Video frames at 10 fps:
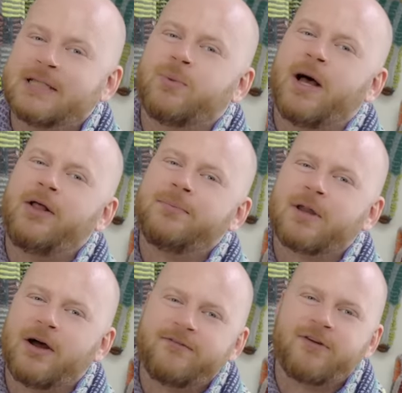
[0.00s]
as well
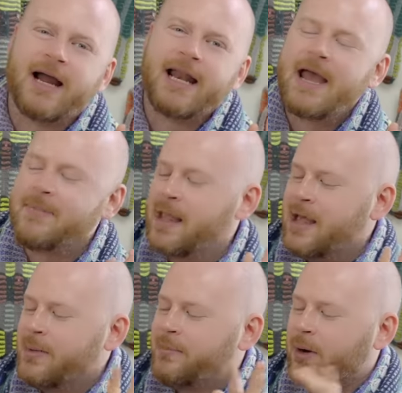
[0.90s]
on Friday,
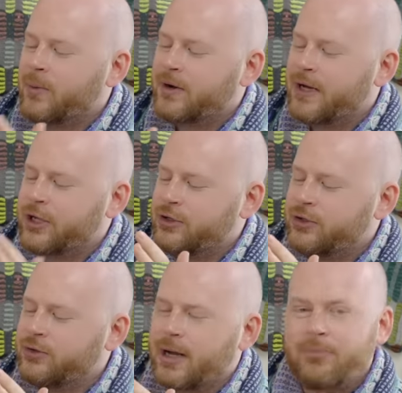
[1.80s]
but we're gonna
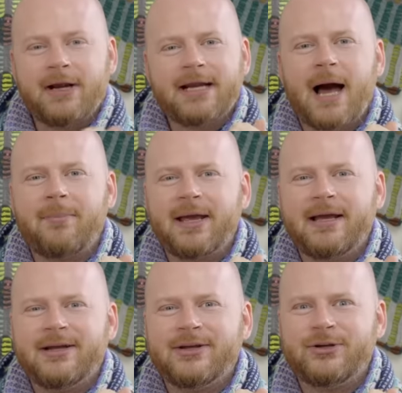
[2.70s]
include a print copy.